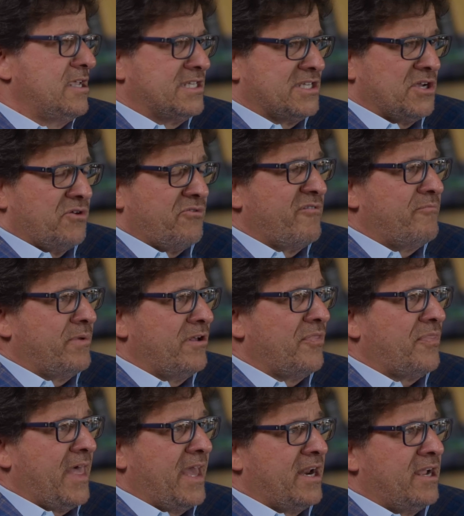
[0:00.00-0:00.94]
So we
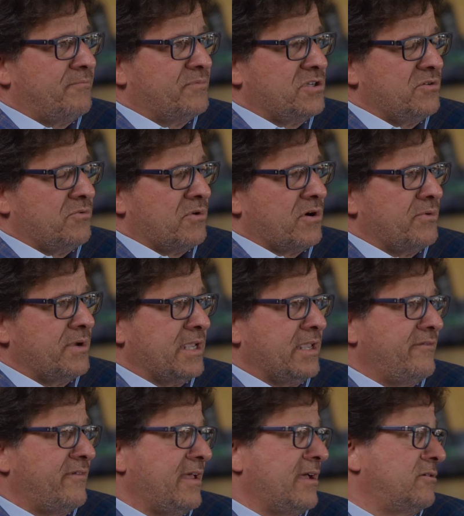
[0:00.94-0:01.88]
built that up to where we
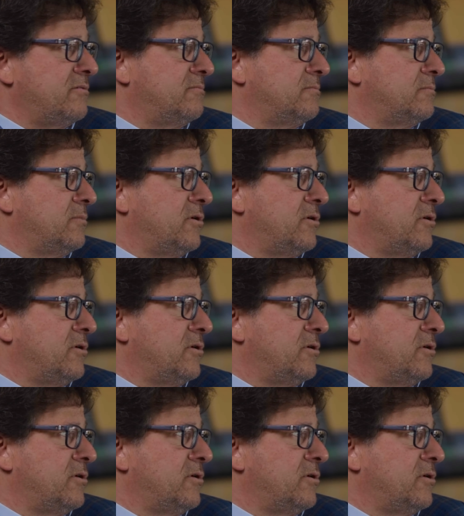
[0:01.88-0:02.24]
give out